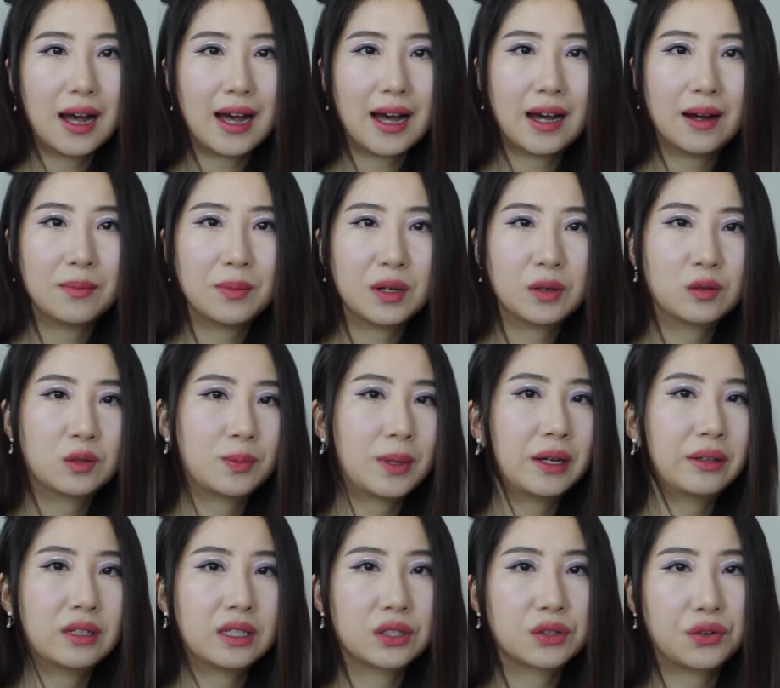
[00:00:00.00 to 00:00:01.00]
It was
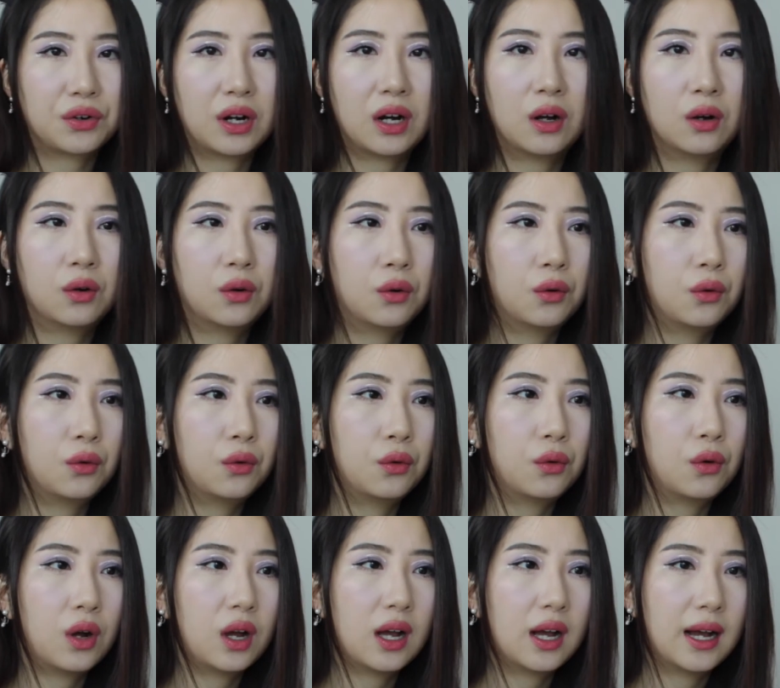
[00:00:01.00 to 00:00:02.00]
about this girl
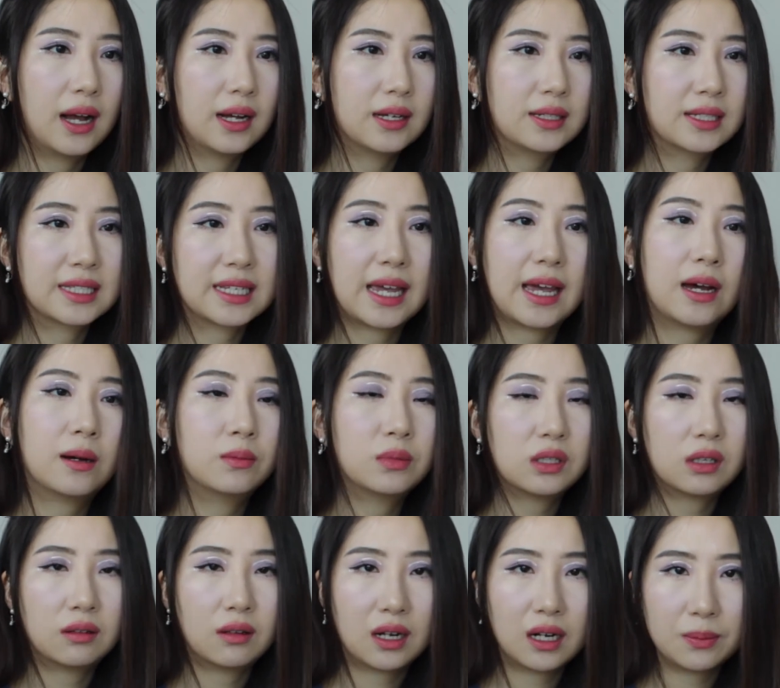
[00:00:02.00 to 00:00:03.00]
who scammed
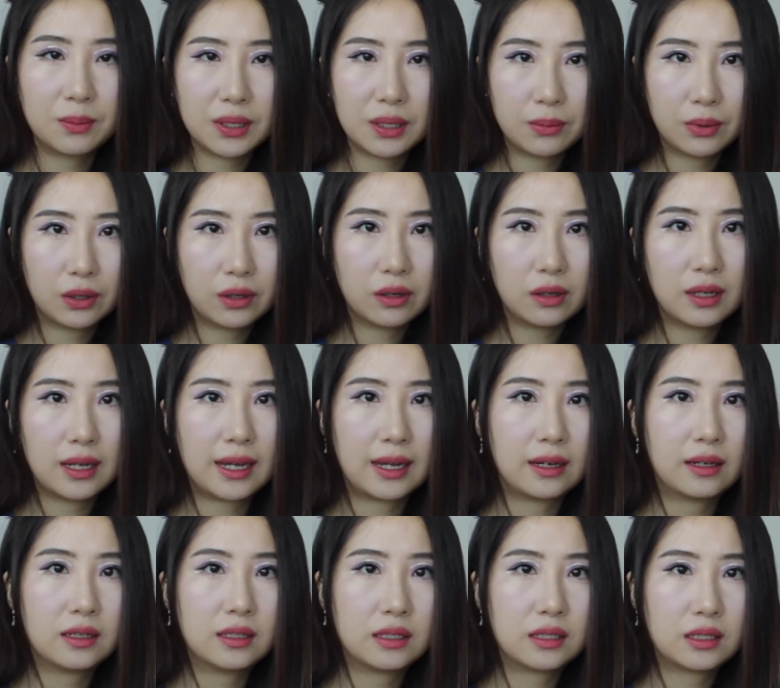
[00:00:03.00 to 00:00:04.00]
a lot of people,
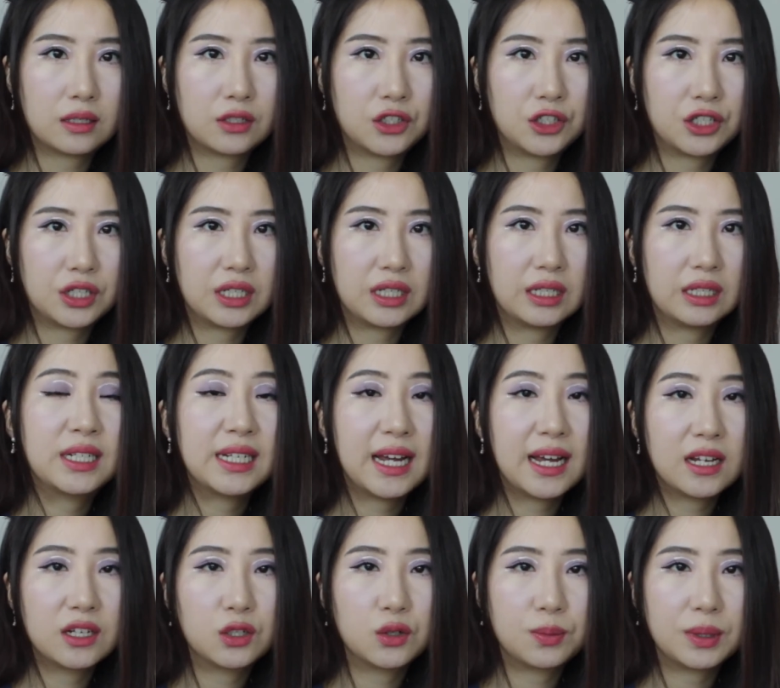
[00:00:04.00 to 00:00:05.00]
and she
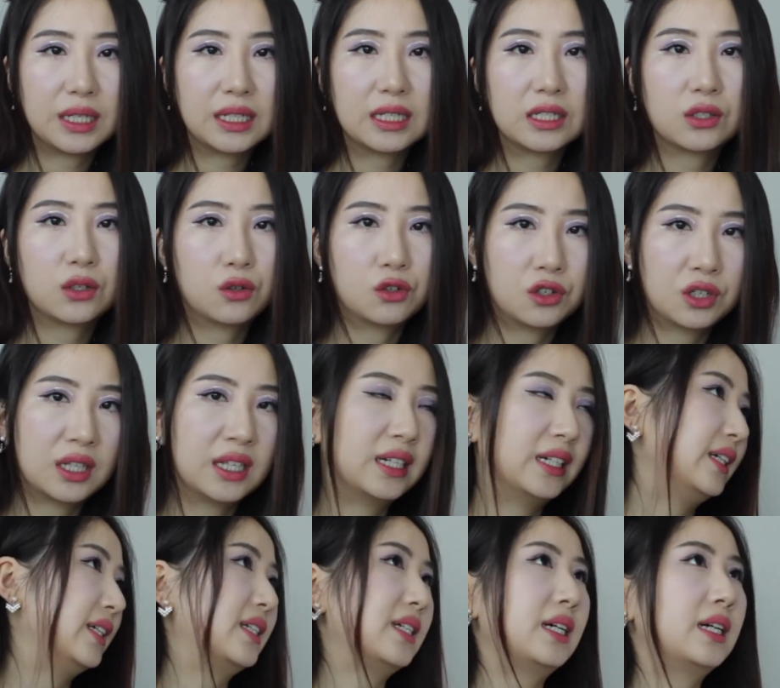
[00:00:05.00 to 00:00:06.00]
pretended to be the
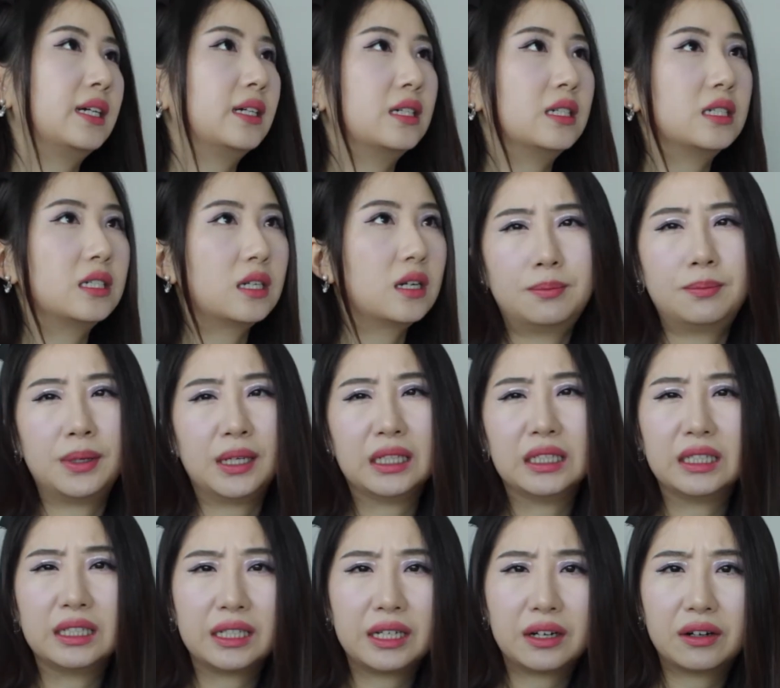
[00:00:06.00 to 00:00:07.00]
socialite and
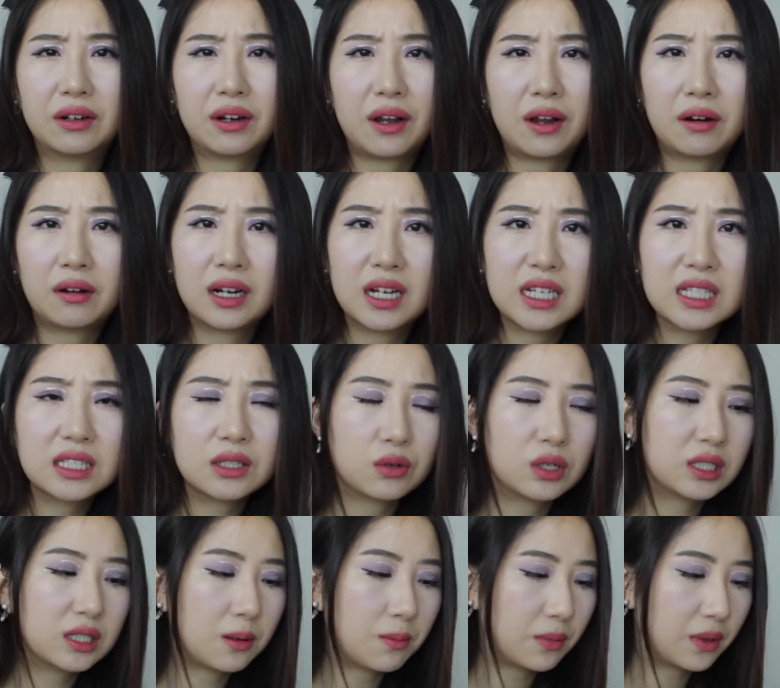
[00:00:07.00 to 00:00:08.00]
billionaire heiress
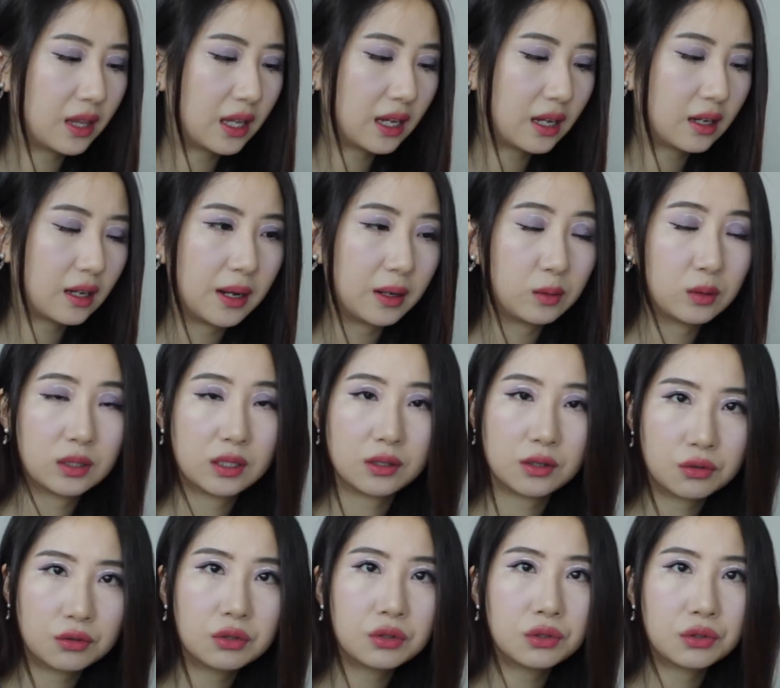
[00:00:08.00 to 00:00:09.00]
or something. It was a
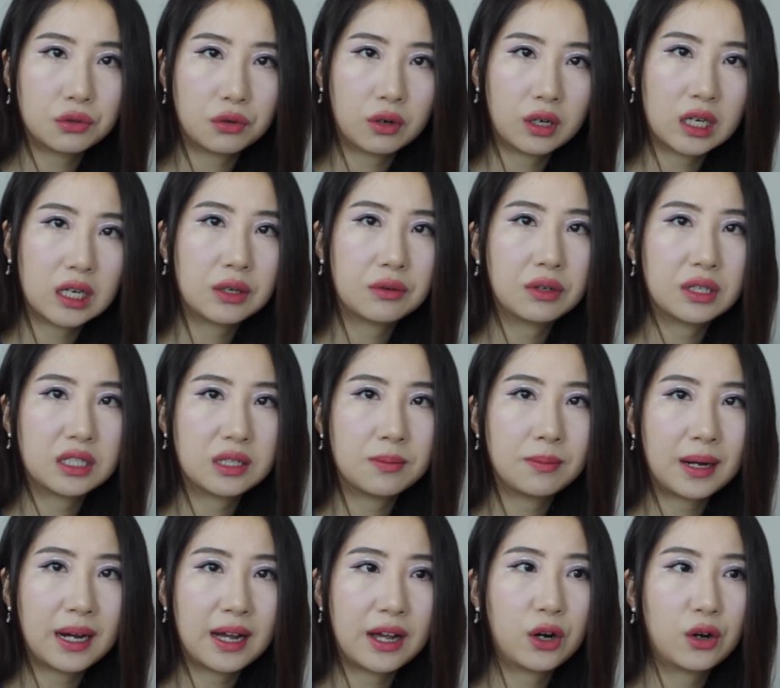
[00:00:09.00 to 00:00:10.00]
true story written
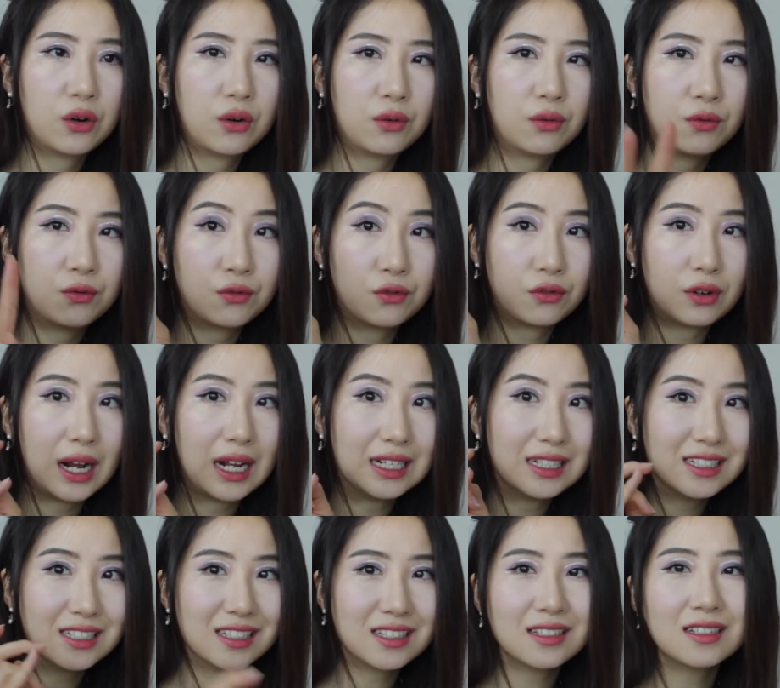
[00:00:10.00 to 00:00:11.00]
by her
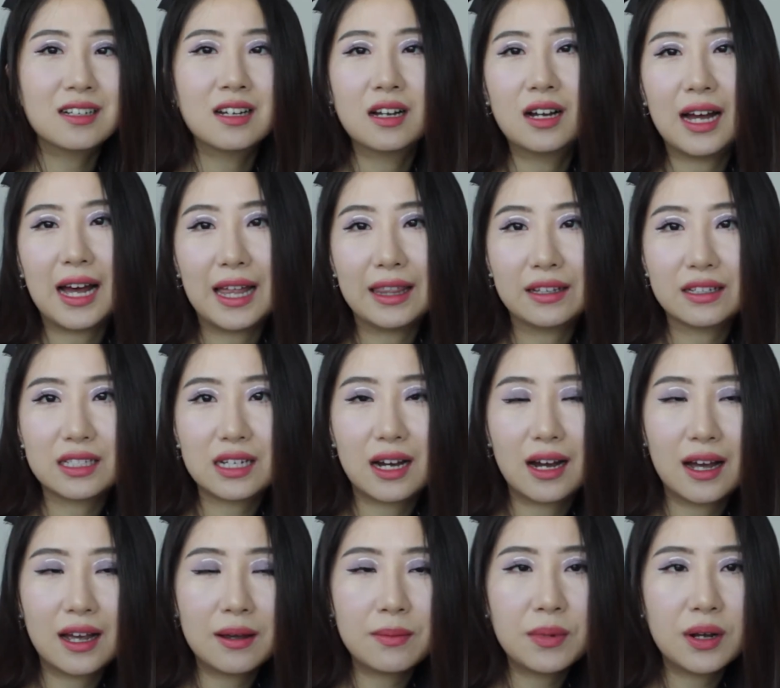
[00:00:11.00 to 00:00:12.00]
friend at the
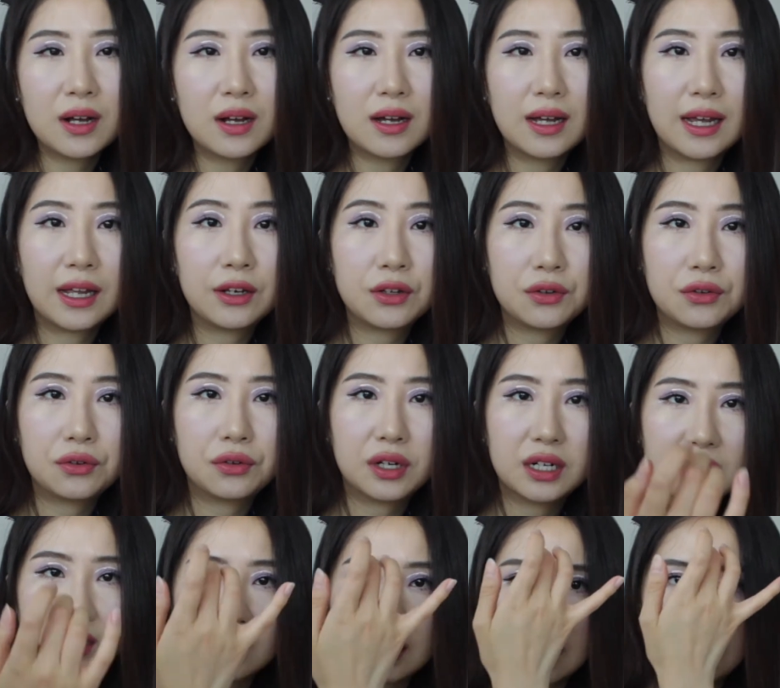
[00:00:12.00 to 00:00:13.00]
time in New
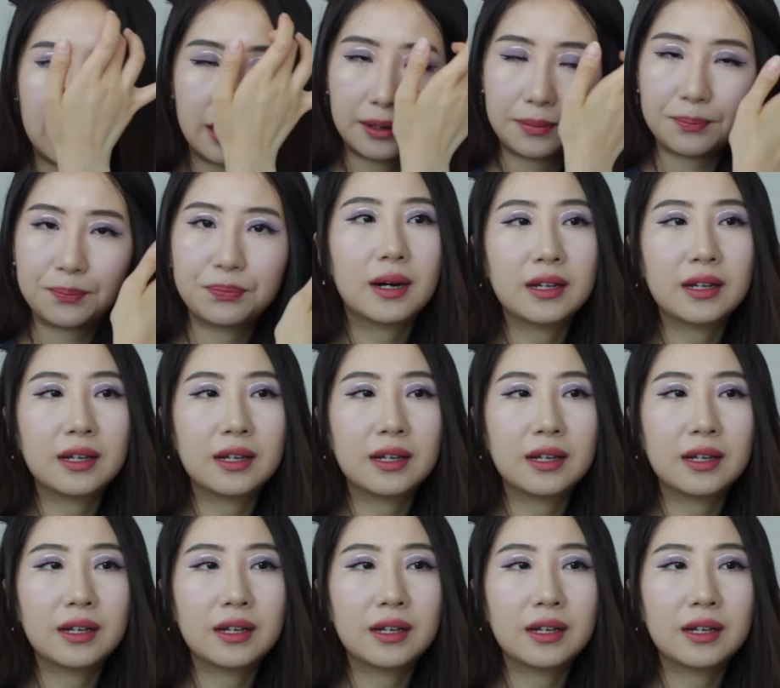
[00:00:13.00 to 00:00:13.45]
York City.